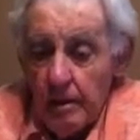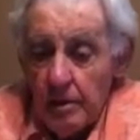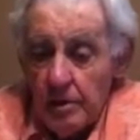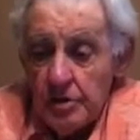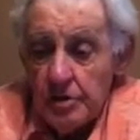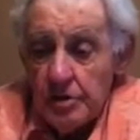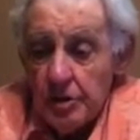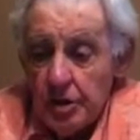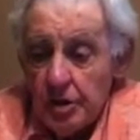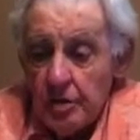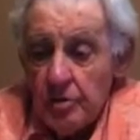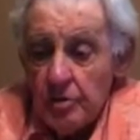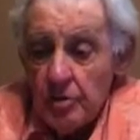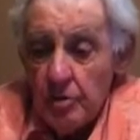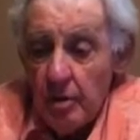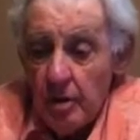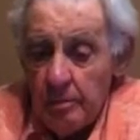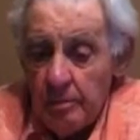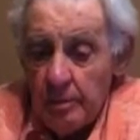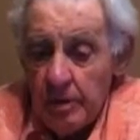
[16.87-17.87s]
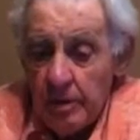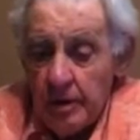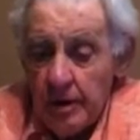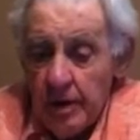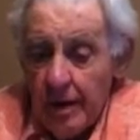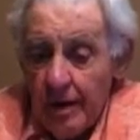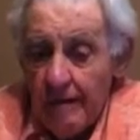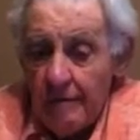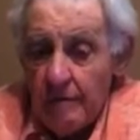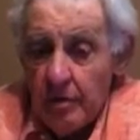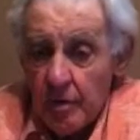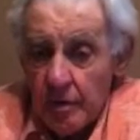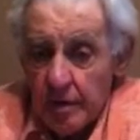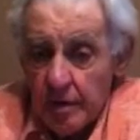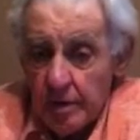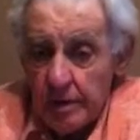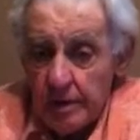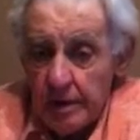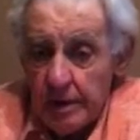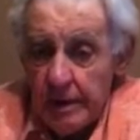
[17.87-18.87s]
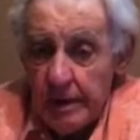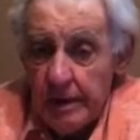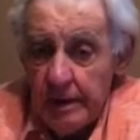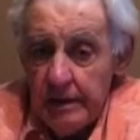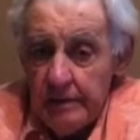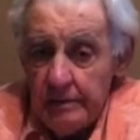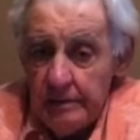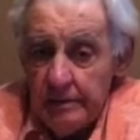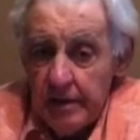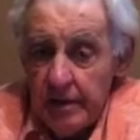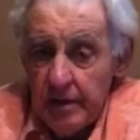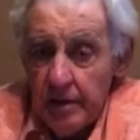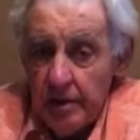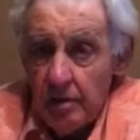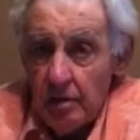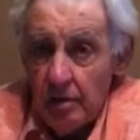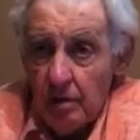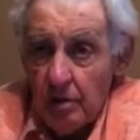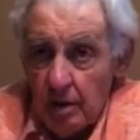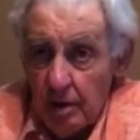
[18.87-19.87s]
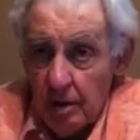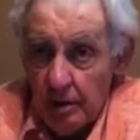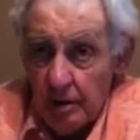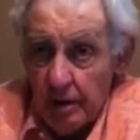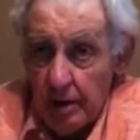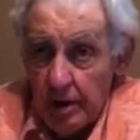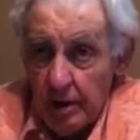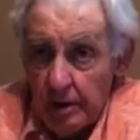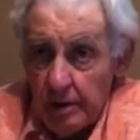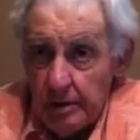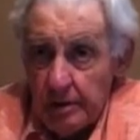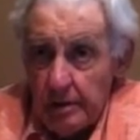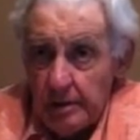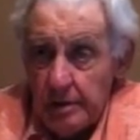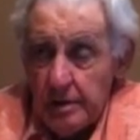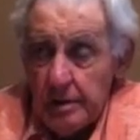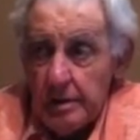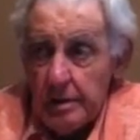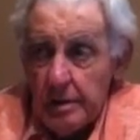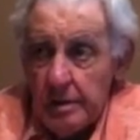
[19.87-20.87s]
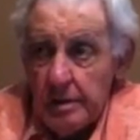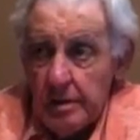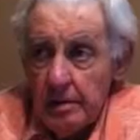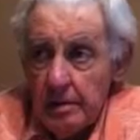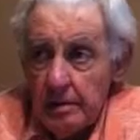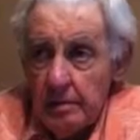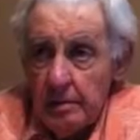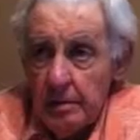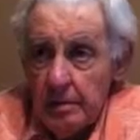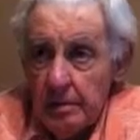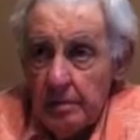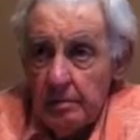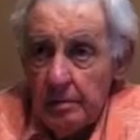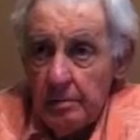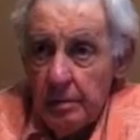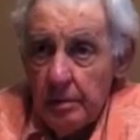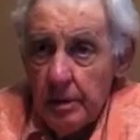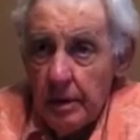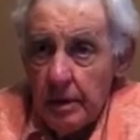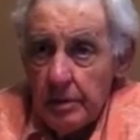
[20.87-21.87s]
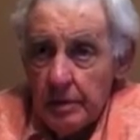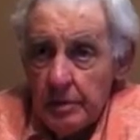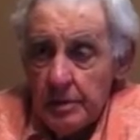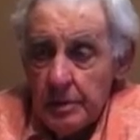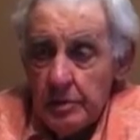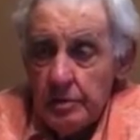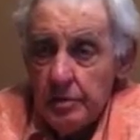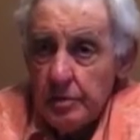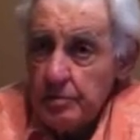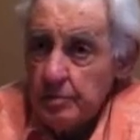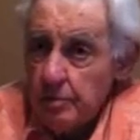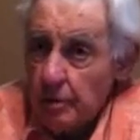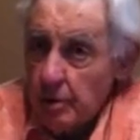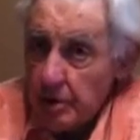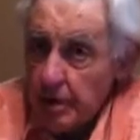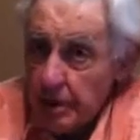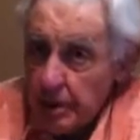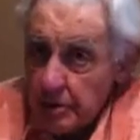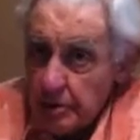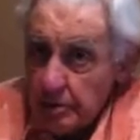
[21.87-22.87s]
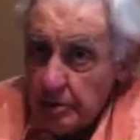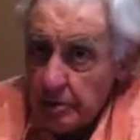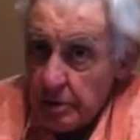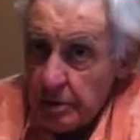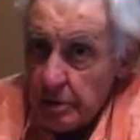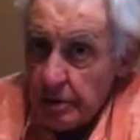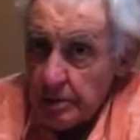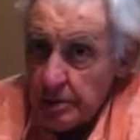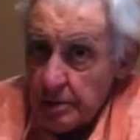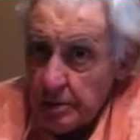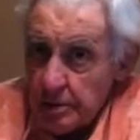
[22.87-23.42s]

She grew up in Évora, Evora, but she was born elsewhere.